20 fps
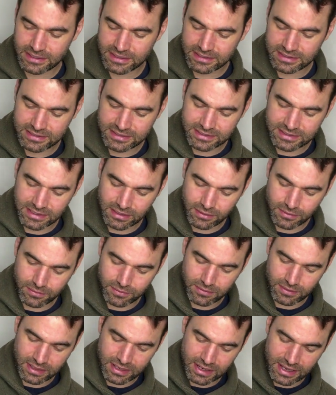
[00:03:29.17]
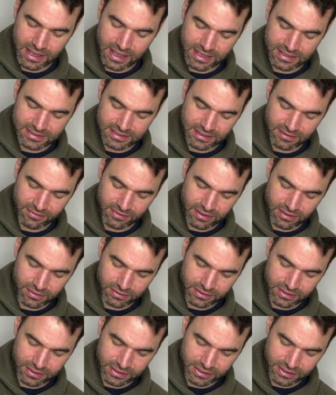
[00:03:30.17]
So let's have a
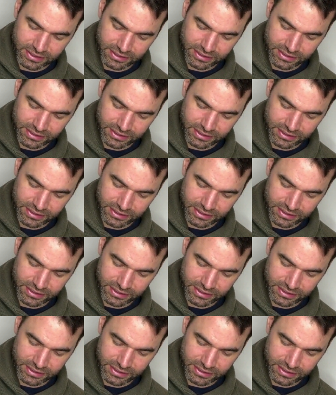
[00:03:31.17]
look.